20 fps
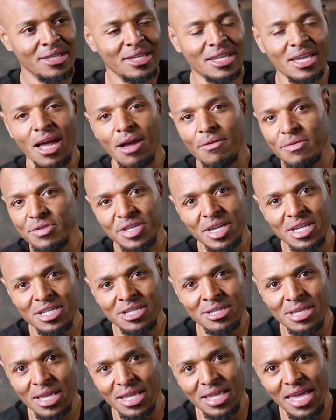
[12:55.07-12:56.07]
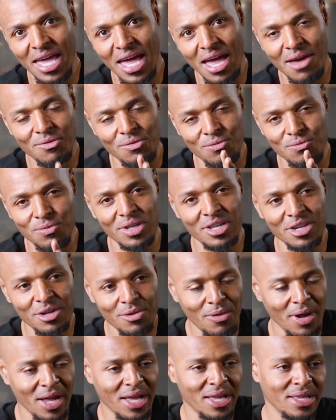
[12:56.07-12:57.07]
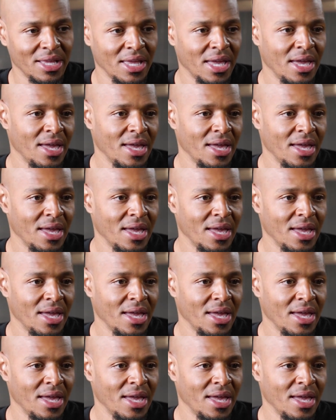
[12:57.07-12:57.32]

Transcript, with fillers: The conversations that they have are really great